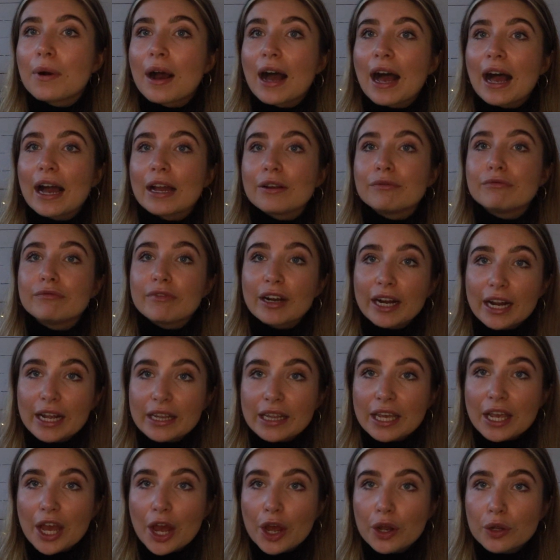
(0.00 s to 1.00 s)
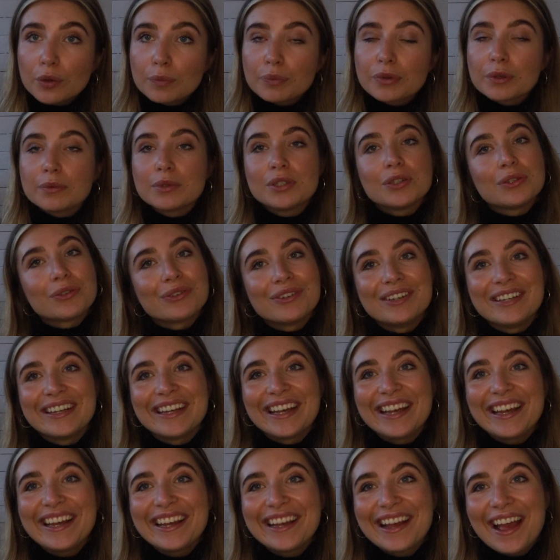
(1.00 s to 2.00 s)
I really hope you enjoyed
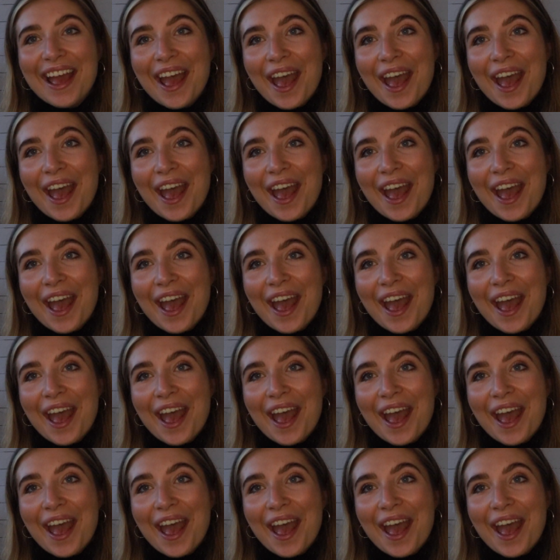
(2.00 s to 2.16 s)
it.